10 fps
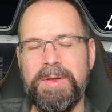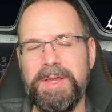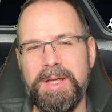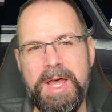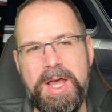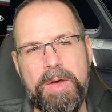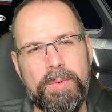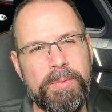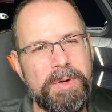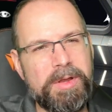I think
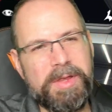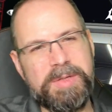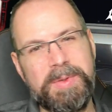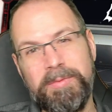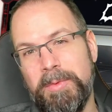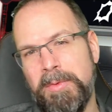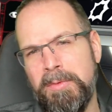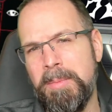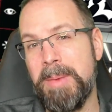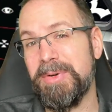we one of the things we
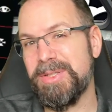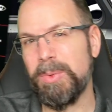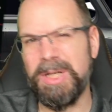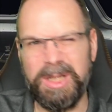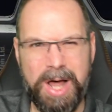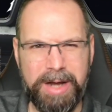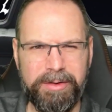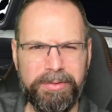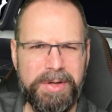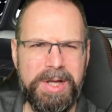remember is there were a lot
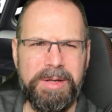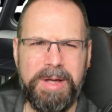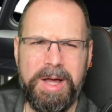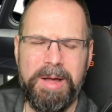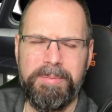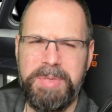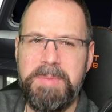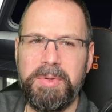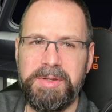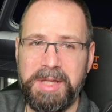of uh,
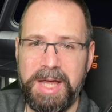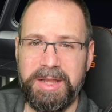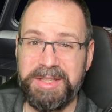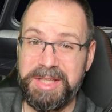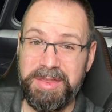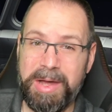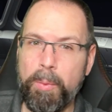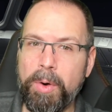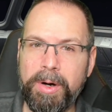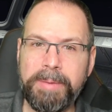people in the galaxy
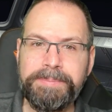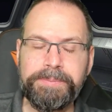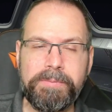that were